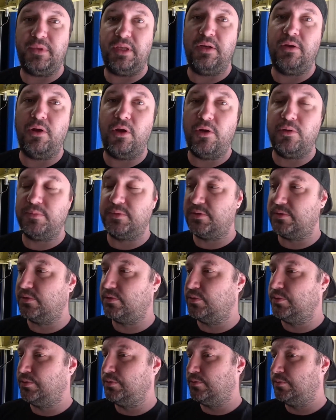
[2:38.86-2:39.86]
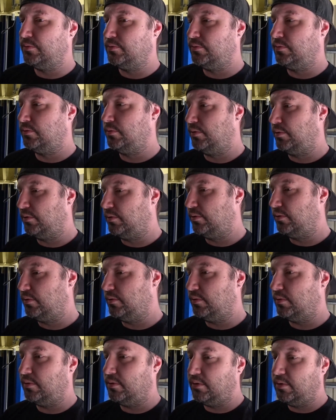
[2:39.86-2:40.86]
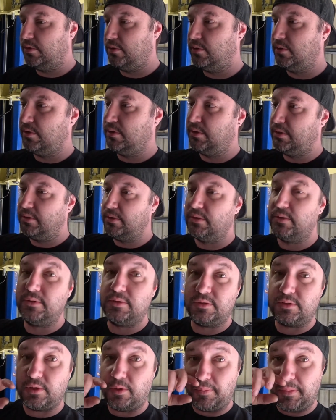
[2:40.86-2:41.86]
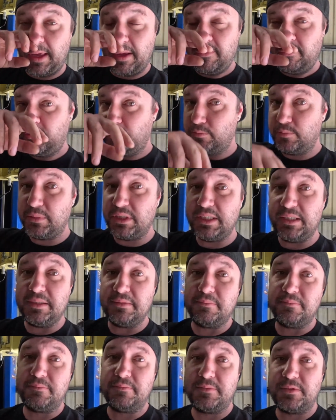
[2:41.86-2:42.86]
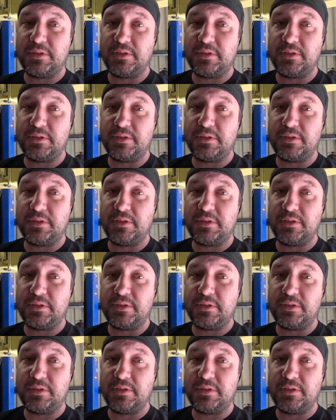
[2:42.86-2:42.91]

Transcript: In hopes to stop that from being